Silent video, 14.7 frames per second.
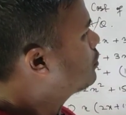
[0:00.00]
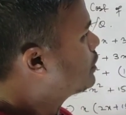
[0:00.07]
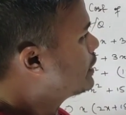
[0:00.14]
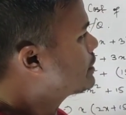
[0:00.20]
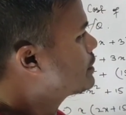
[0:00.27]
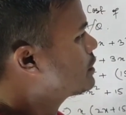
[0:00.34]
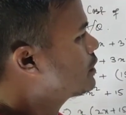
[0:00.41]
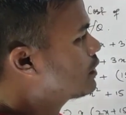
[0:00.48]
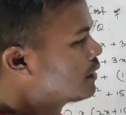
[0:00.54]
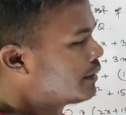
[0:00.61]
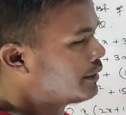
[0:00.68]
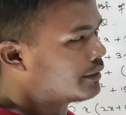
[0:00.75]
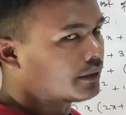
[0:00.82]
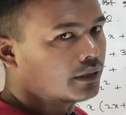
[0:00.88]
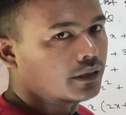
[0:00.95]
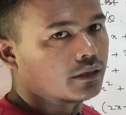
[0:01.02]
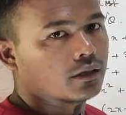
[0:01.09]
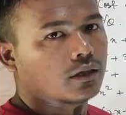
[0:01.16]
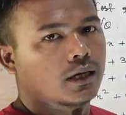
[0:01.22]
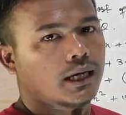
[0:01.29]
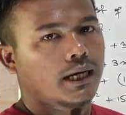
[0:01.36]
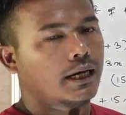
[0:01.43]
can see it clearly.
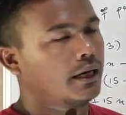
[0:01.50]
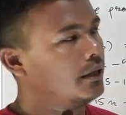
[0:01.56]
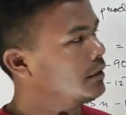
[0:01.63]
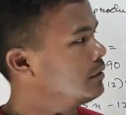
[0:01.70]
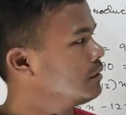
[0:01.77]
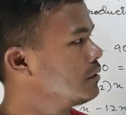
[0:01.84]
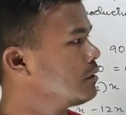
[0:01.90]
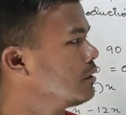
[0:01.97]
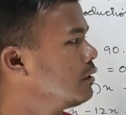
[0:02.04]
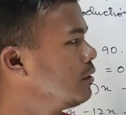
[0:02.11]
And